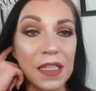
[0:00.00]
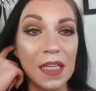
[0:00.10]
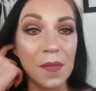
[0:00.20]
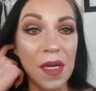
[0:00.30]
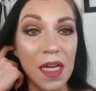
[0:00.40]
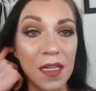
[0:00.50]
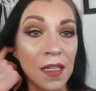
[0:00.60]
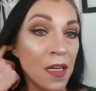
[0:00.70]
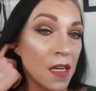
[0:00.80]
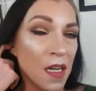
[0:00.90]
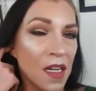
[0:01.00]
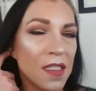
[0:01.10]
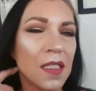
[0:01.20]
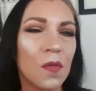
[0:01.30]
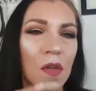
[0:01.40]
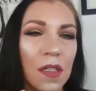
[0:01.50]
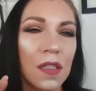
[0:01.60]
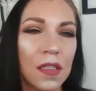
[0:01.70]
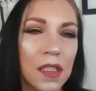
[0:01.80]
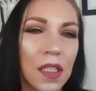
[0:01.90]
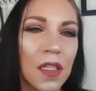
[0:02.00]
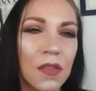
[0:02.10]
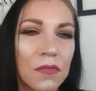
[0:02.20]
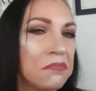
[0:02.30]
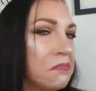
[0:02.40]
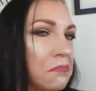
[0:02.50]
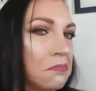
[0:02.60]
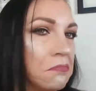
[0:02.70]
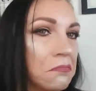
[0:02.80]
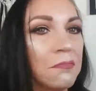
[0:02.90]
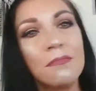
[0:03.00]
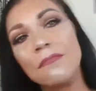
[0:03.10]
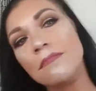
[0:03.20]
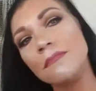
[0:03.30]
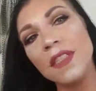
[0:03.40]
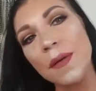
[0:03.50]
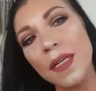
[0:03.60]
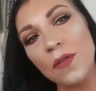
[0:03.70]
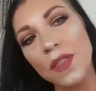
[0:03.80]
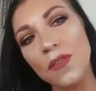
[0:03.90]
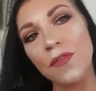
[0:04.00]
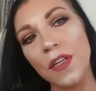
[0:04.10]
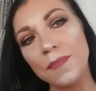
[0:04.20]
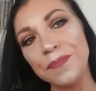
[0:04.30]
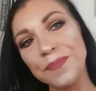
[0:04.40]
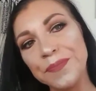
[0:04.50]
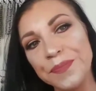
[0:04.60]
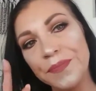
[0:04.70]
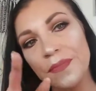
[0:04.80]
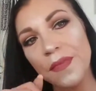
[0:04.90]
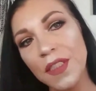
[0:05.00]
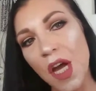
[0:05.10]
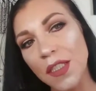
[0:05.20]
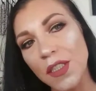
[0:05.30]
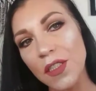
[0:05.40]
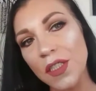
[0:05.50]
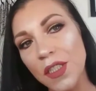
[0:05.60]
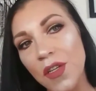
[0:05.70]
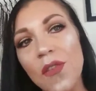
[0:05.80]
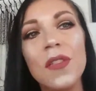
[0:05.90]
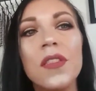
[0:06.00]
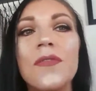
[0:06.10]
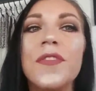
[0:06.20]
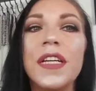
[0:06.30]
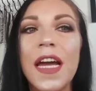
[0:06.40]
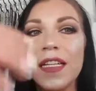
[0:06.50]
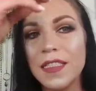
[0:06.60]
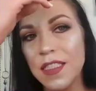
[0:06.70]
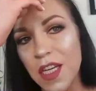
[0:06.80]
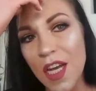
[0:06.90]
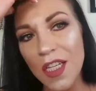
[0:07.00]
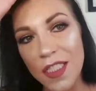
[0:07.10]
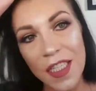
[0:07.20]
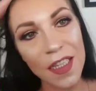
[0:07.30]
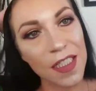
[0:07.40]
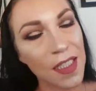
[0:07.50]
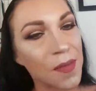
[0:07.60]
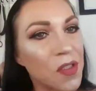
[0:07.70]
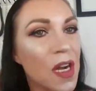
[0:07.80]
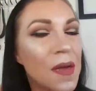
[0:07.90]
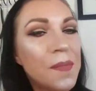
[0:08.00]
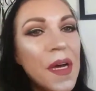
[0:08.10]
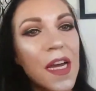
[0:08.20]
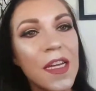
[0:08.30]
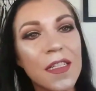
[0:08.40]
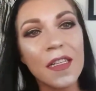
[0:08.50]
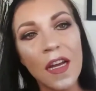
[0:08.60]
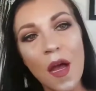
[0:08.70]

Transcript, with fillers: that they make. Is it worth it to you? Let me know what you feel. Talk to you soon. Don't forget to hit the subscribe button